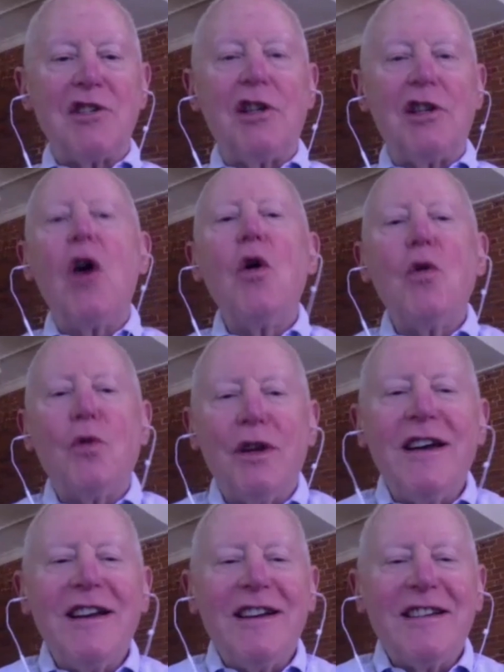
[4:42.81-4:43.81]
alone
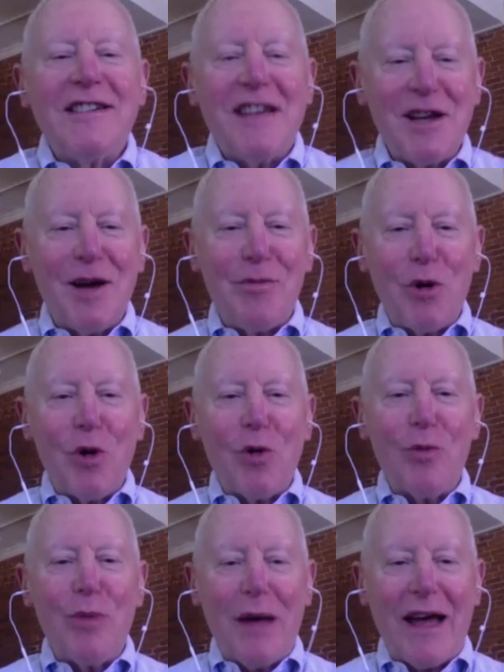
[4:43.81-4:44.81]
take up a whole
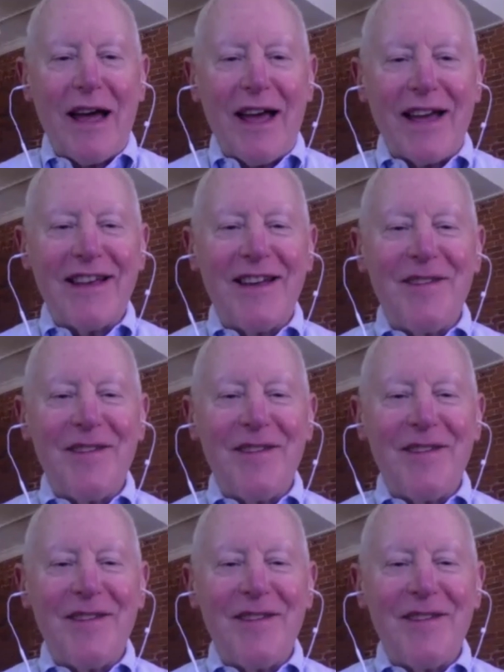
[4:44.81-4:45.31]
bag.